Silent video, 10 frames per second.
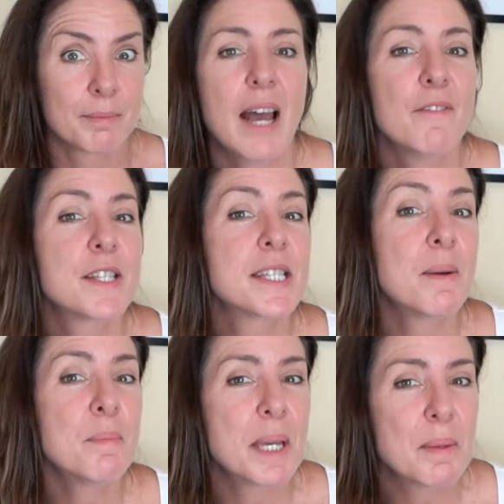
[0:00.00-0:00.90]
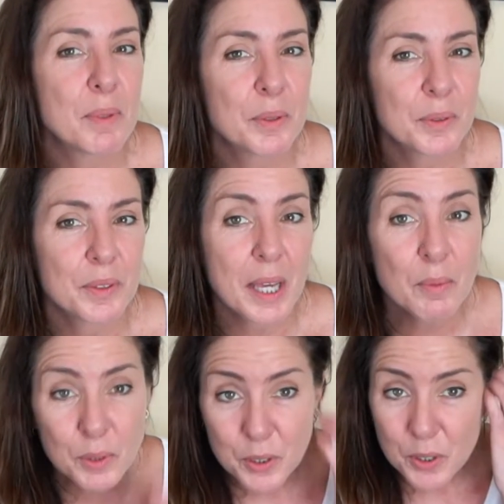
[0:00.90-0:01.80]
And for some people, they
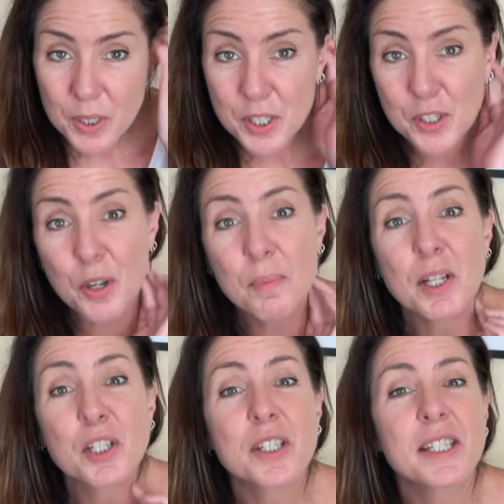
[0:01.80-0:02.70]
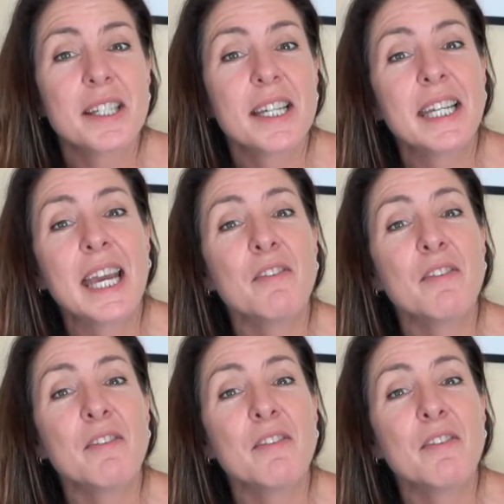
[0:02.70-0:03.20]
will do this so much that they